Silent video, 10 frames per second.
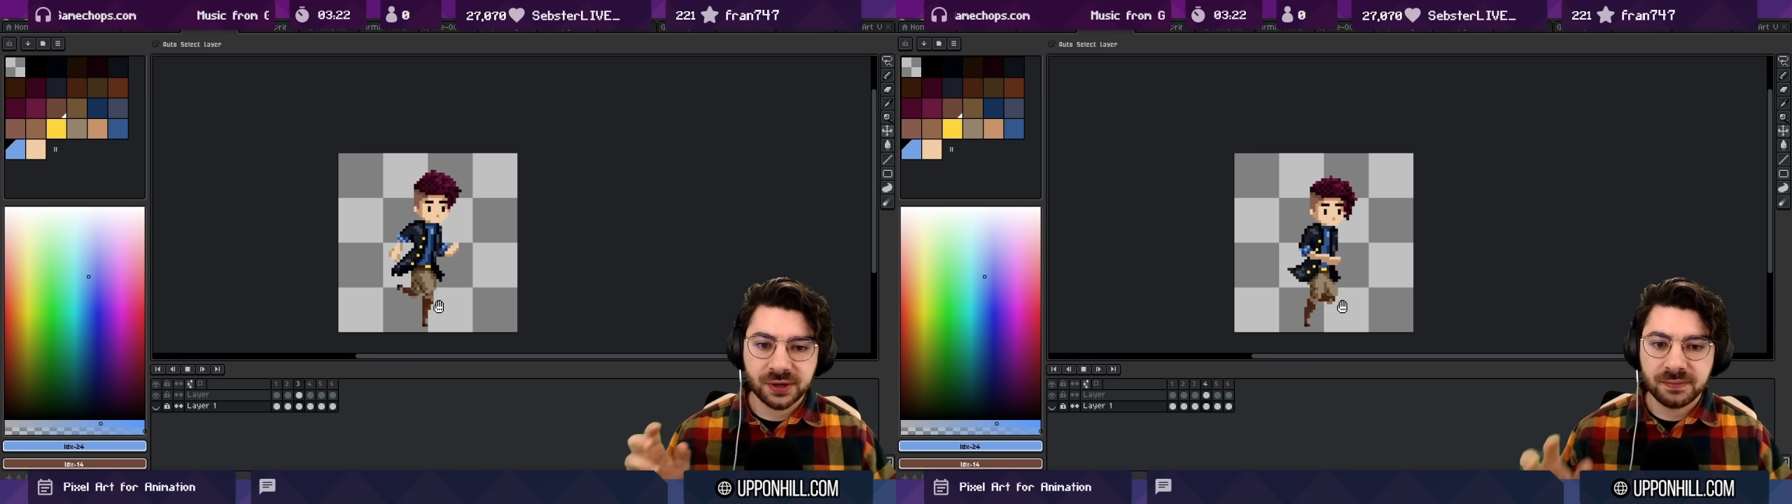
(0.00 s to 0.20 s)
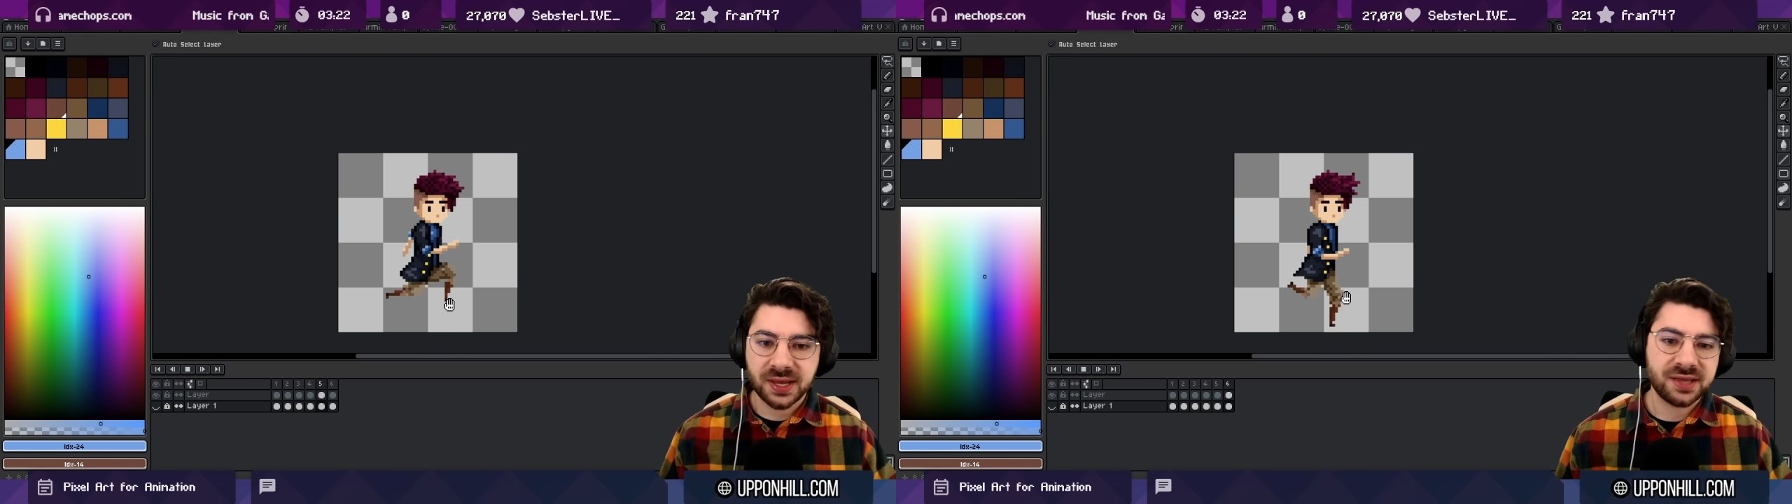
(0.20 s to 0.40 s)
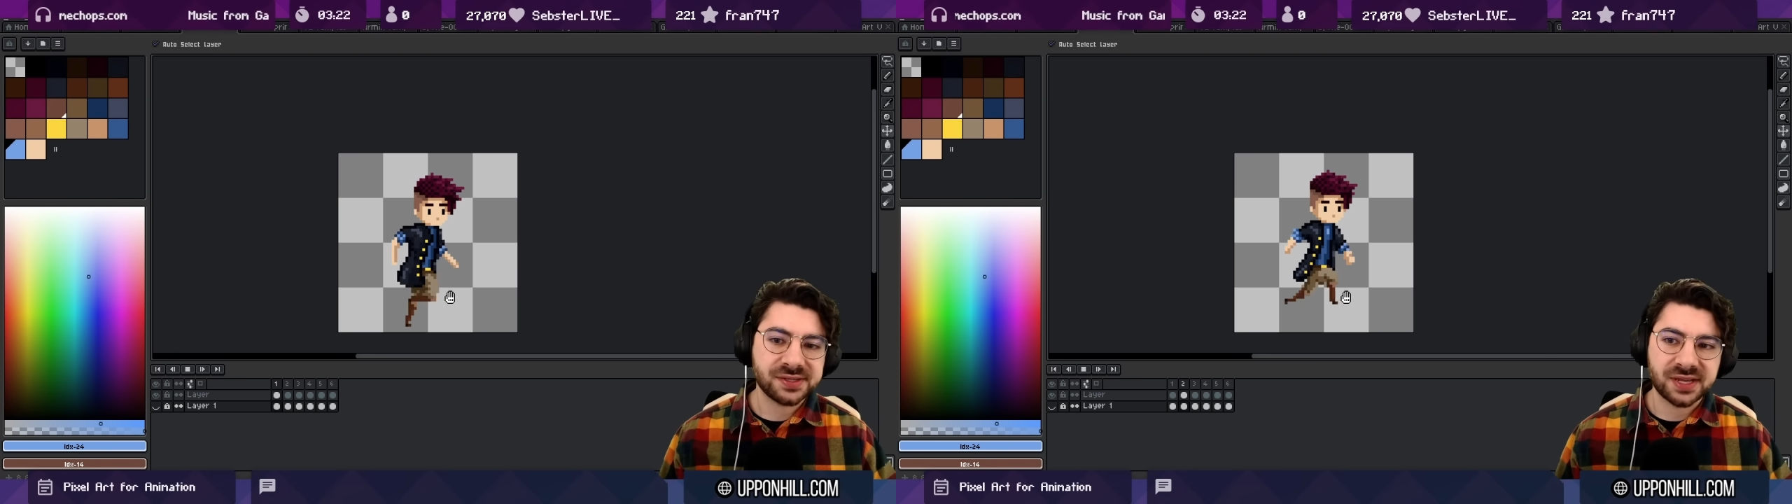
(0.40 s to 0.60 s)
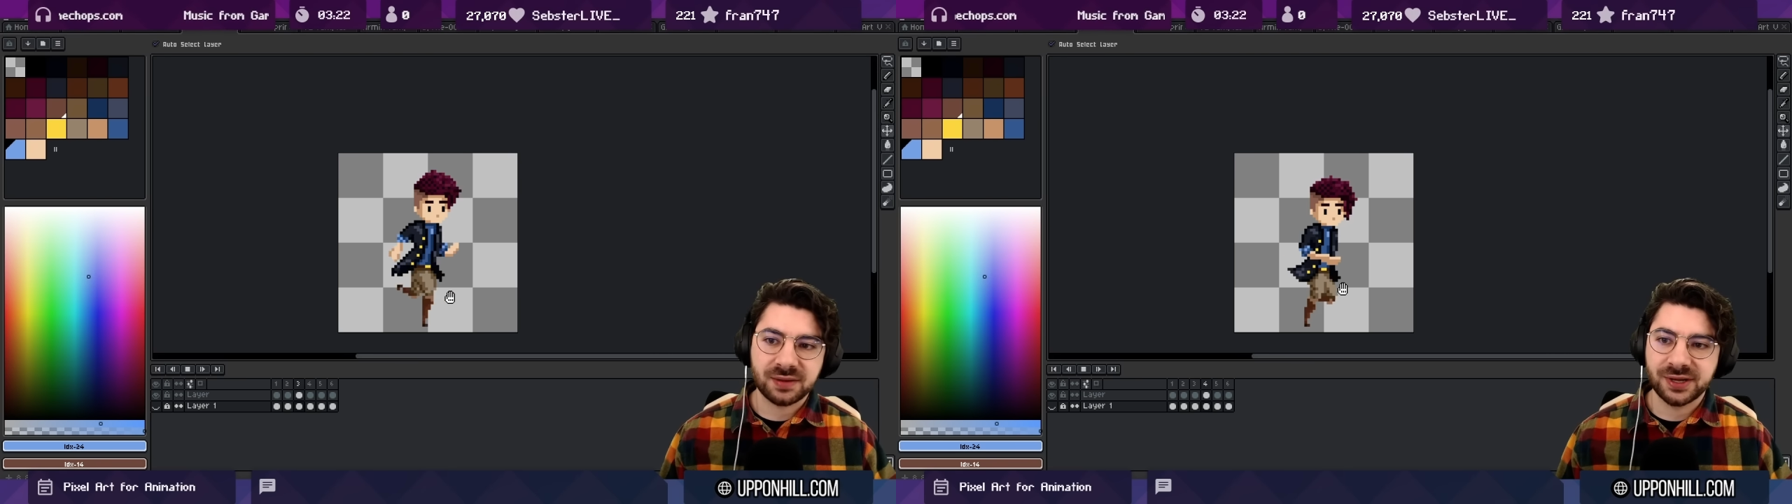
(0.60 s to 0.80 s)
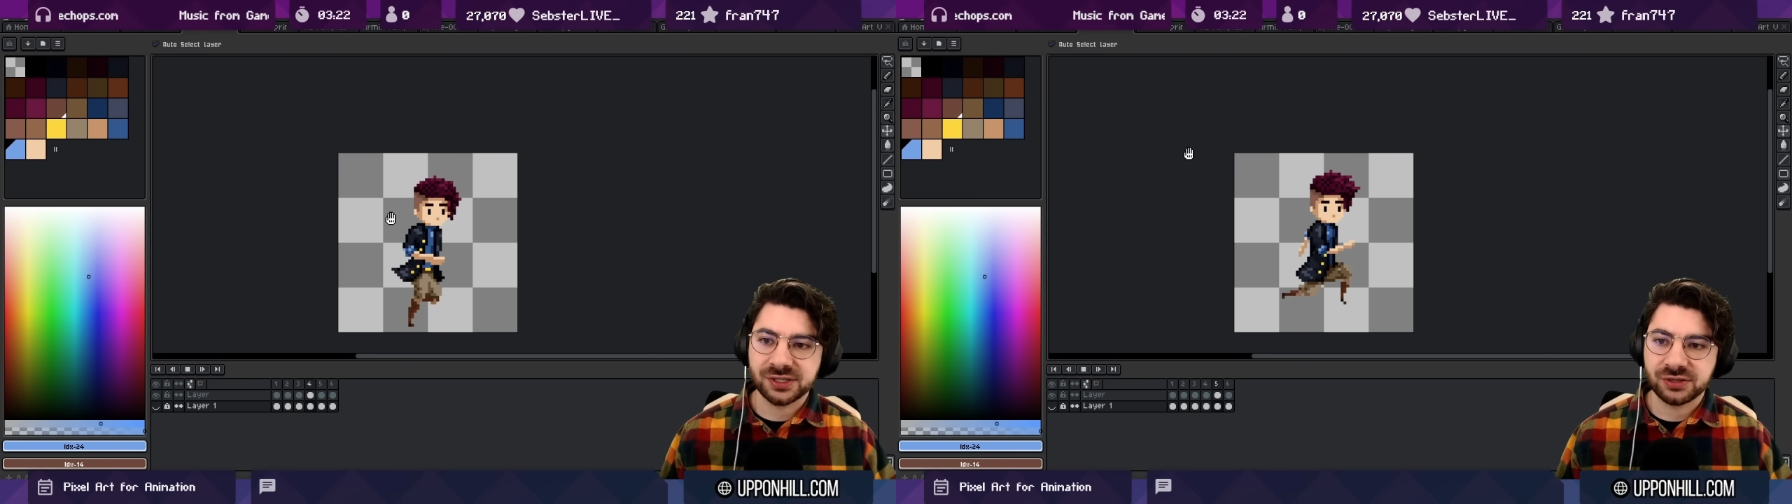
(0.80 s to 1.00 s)
compare this
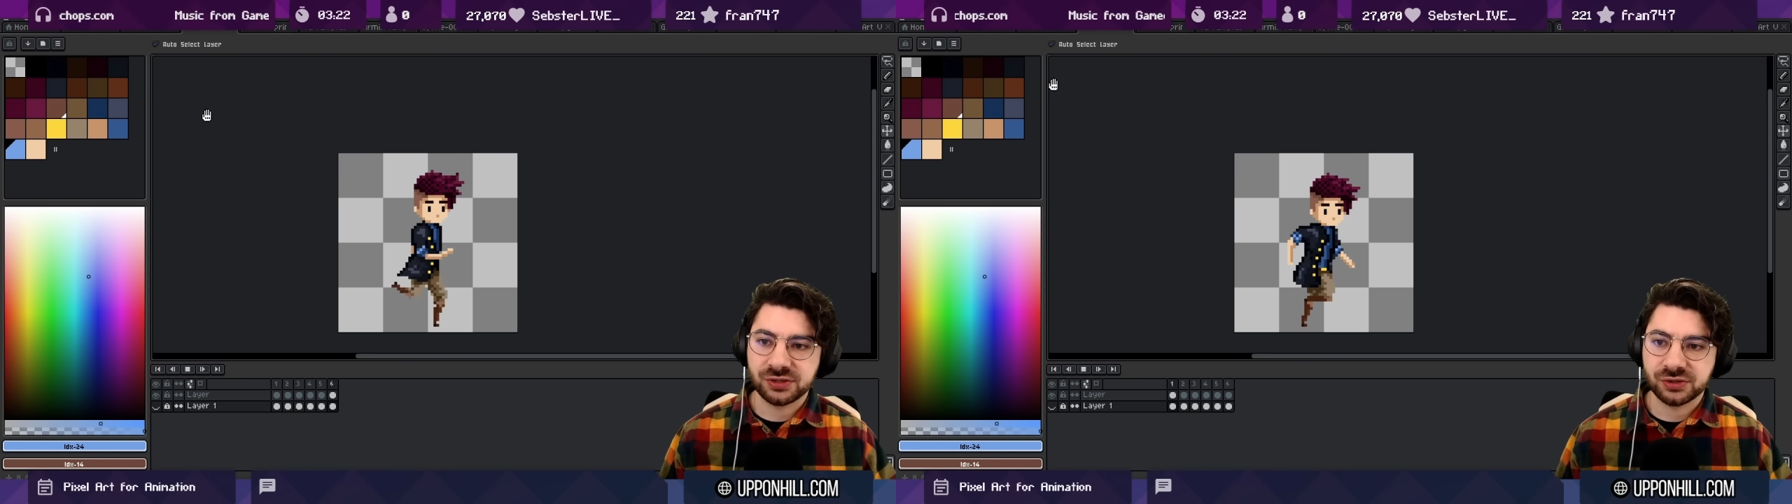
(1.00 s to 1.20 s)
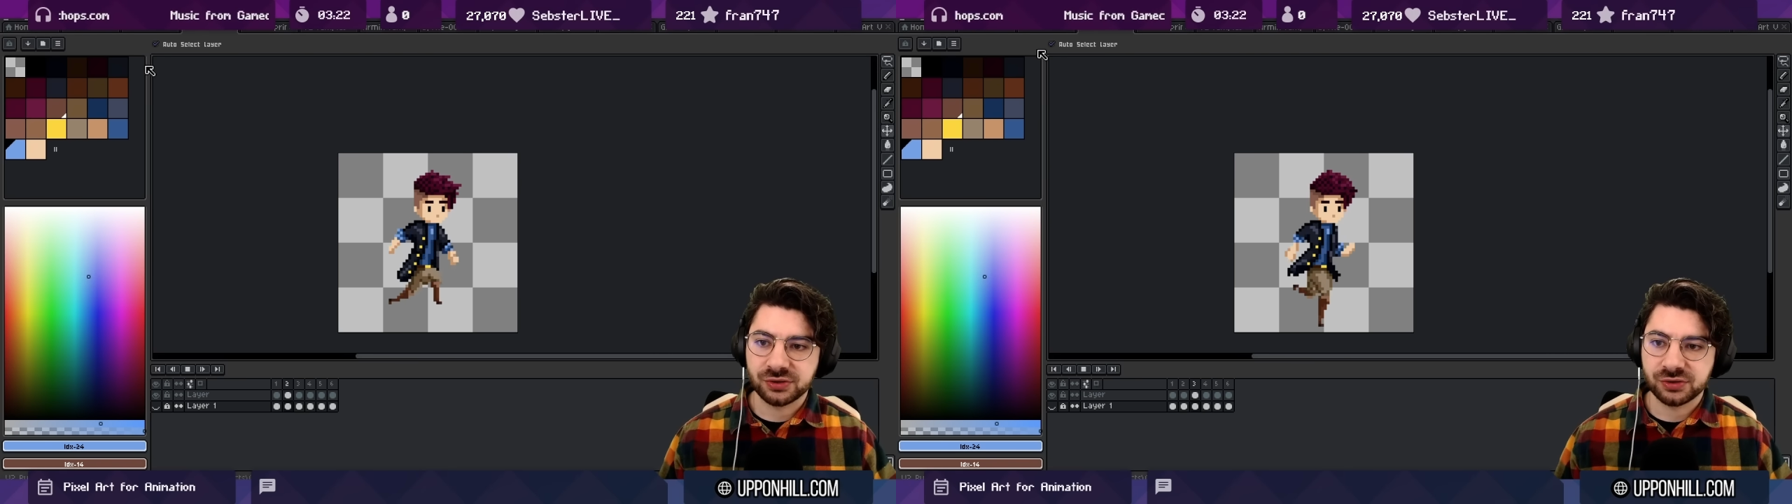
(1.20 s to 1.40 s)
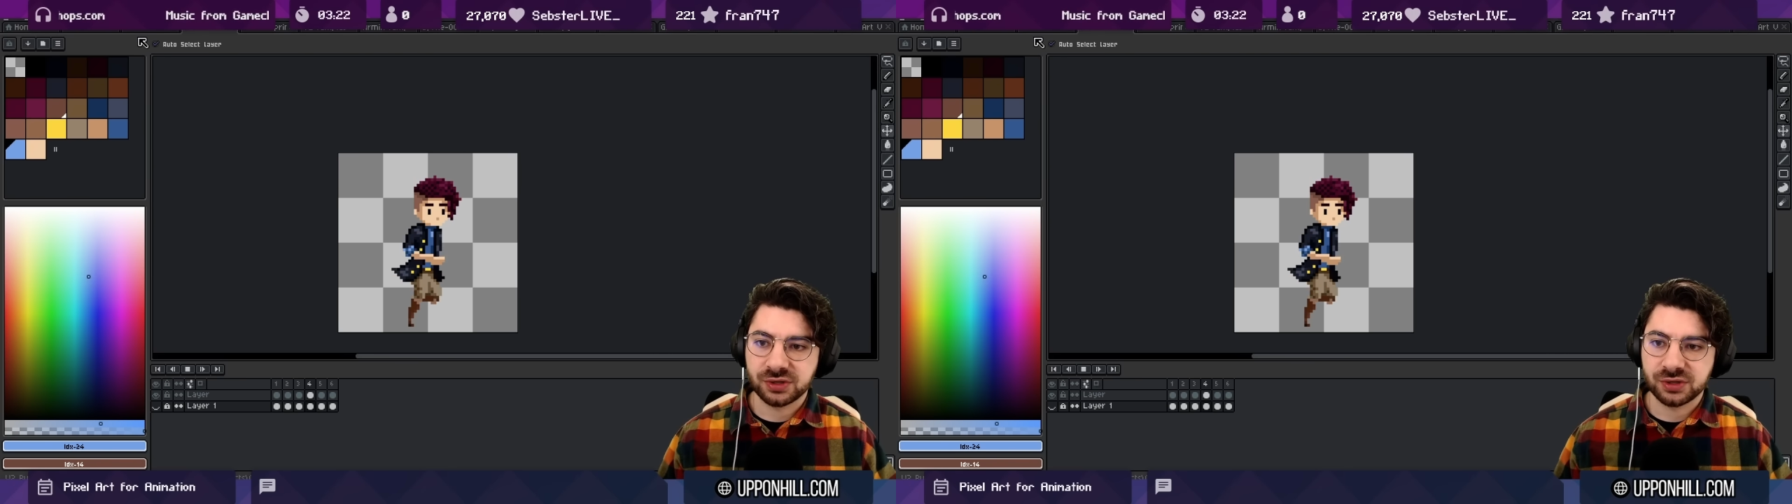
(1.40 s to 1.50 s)
animation to